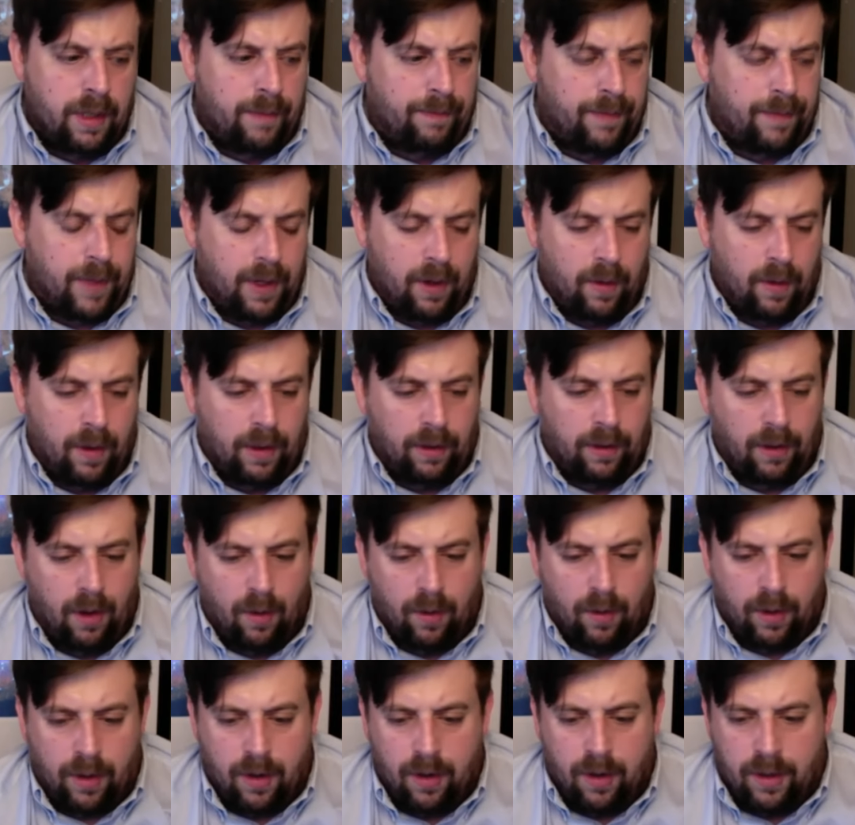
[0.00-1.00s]
a
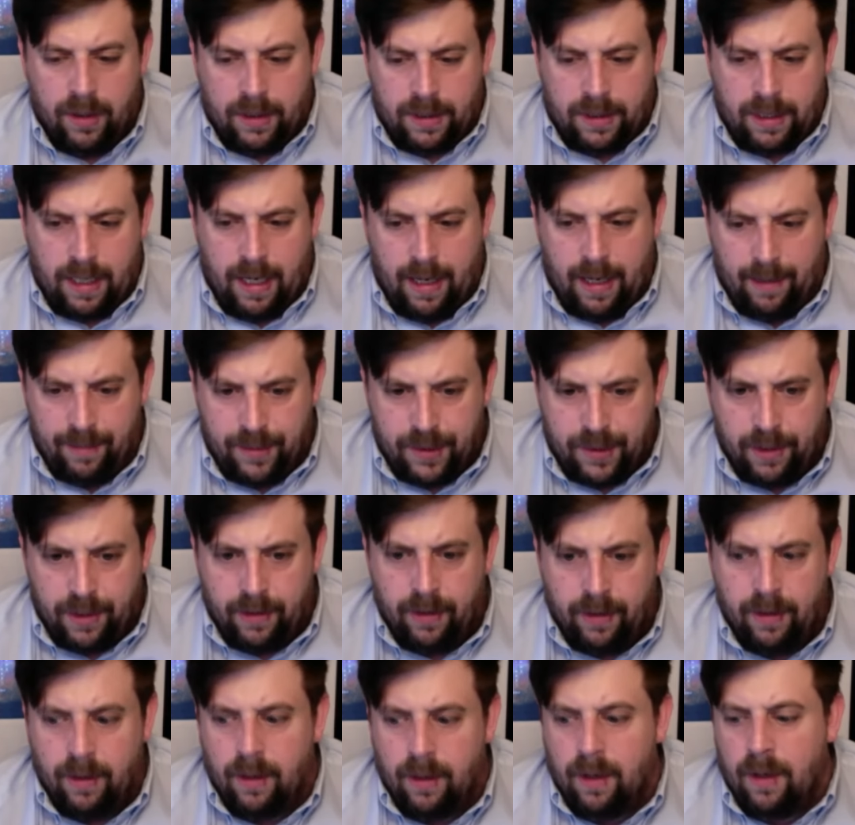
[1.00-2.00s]
lower cost
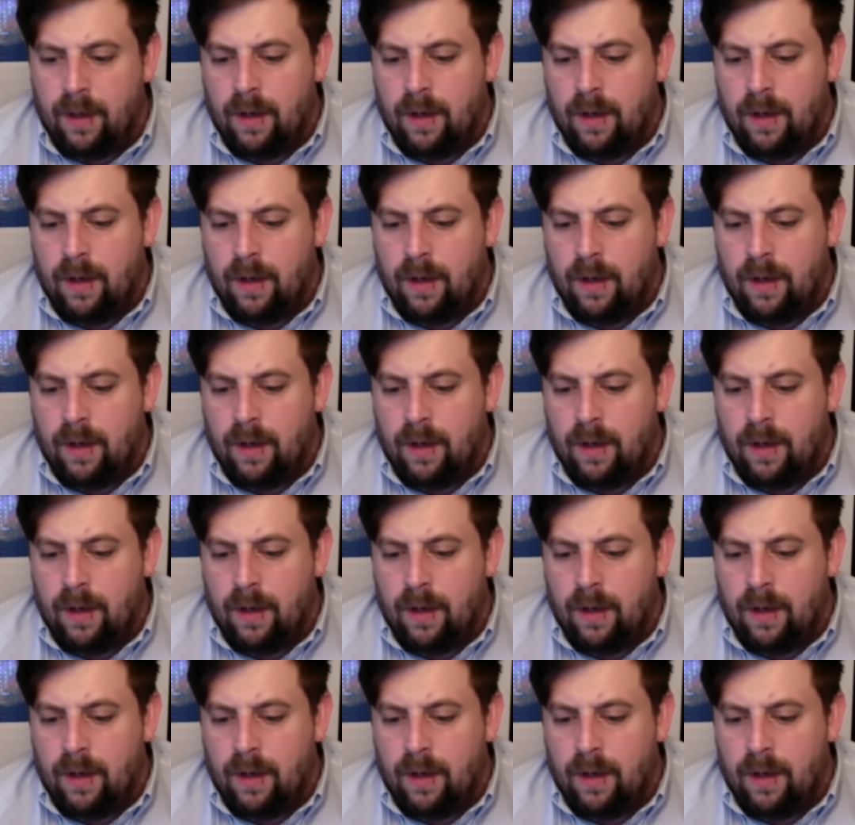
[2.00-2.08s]
option,